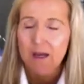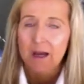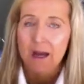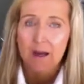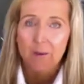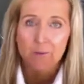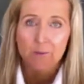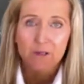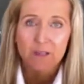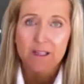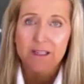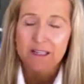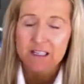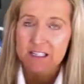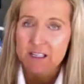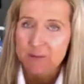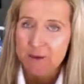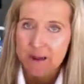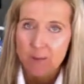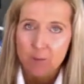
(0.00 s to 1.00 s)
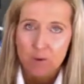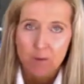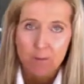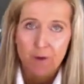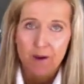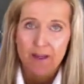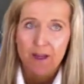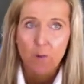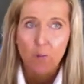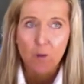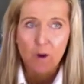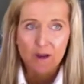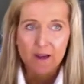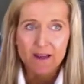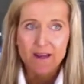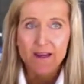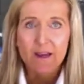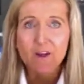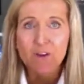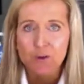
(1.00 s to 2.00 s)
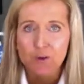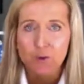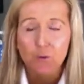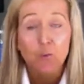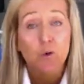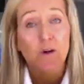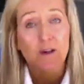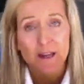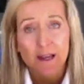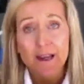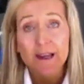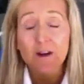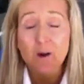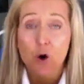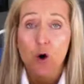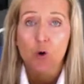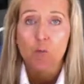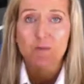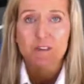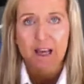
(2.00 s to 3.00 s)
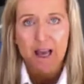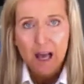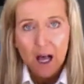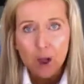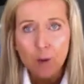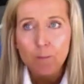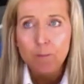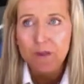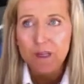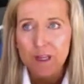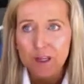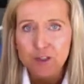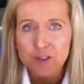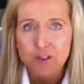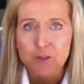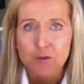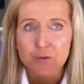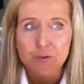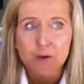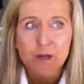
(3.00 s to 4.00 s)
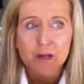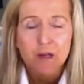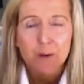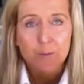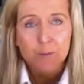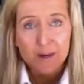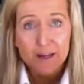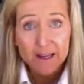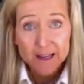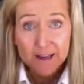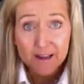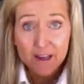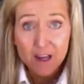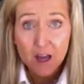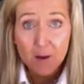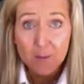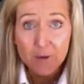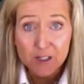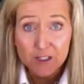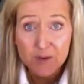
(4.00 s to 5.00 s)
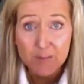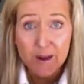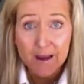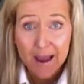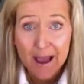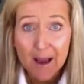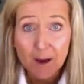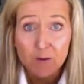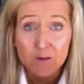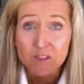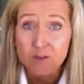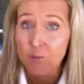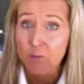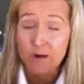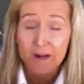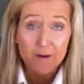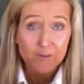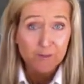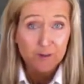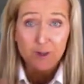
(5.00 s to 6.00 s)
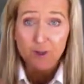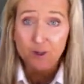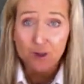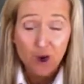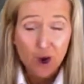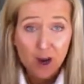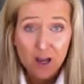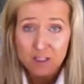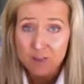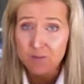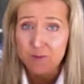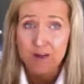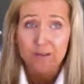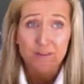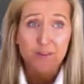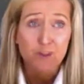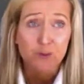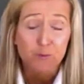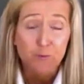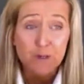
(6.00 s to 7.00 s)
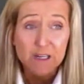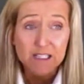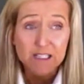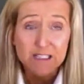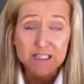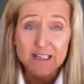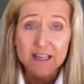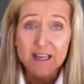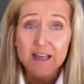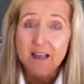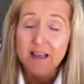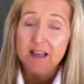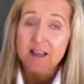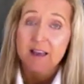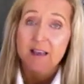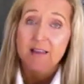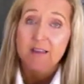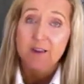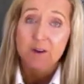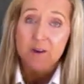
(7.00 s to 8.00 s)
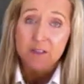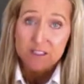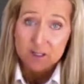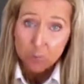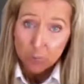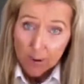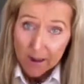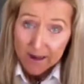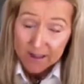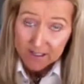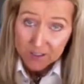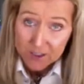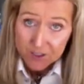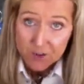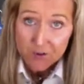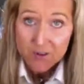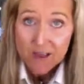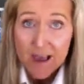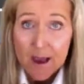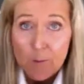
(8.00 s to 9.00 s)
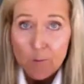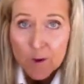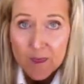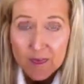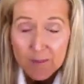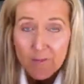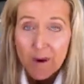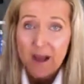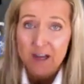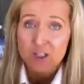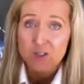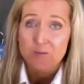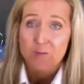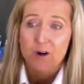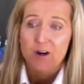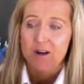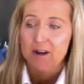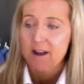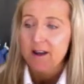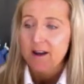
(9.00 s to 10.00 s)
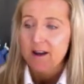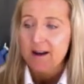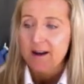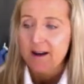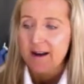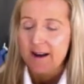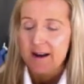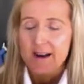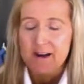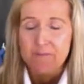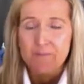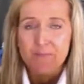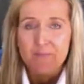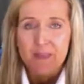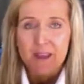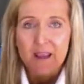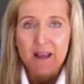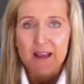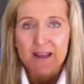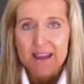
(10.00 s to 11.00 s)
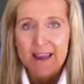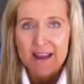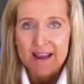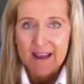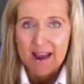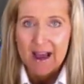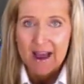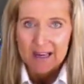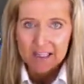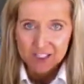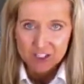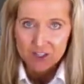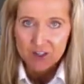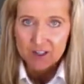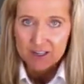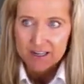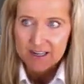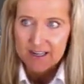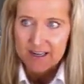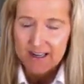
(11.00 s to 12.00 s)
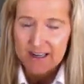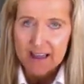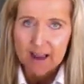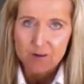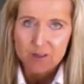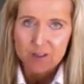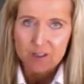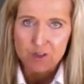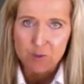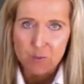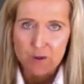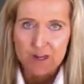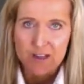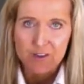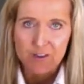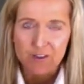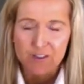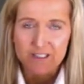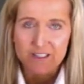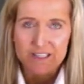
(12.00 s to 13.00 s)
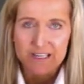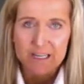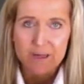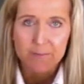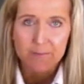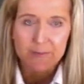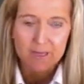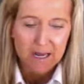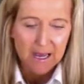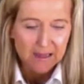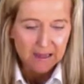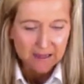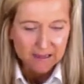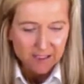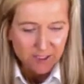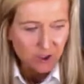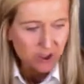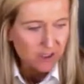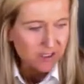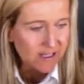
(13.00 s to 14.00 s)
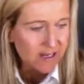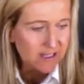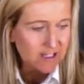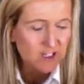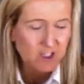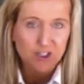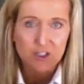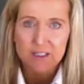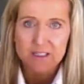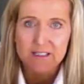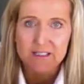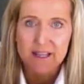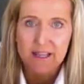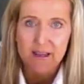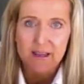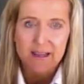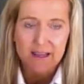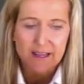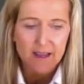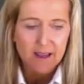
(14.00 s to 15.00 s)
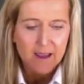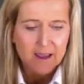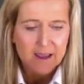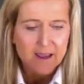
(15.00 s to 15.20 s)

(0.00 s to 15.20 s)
I really need to make more money. What can I do working at home to help me to bring income into my house? Whatever your cause, whatever your reason, there is a way to do that with Poshmark. Again, I started an account in 2013, but literally I started selling